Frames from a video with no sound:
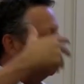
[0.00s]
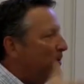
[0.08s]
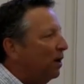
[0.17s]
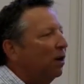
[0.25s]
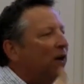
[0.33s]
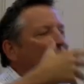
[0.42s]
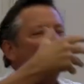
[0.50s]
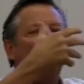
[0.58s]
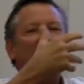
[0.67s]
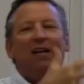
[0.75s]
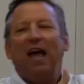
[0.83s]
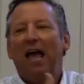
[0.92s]
and
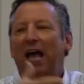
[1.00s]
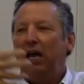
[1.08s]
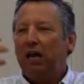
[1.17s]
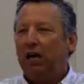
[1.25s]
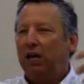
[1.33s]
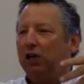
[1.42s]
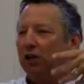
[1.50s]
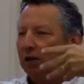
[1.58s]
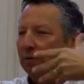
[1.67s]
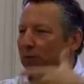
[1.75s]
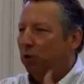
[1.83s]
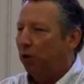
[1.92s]
experience the day
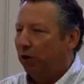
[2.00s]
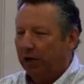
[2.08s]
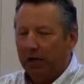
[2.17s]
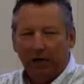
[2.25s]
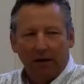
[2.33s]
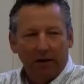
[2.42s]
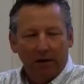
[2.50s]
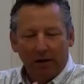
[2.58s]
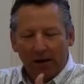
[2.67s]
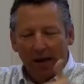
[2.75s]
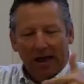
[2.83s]
in community